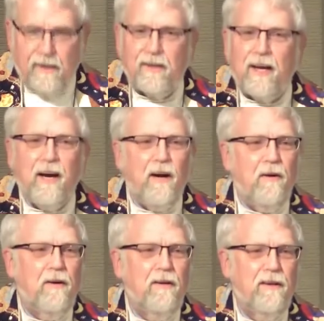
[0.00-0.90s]

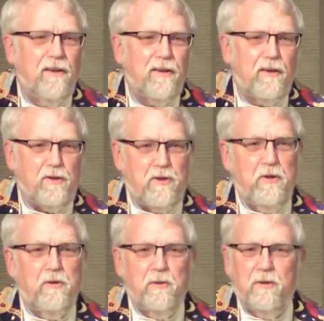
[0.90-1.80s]
Now there are
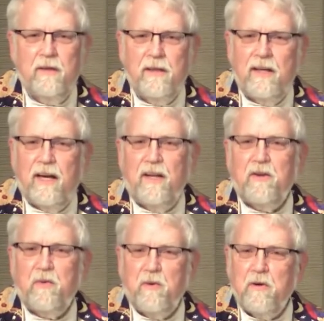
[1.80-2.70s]
two, and
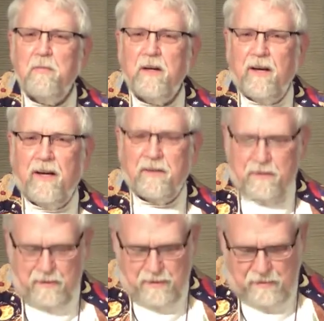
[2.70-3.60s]
there will be
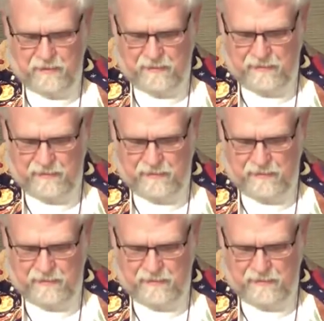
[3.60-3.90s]
others."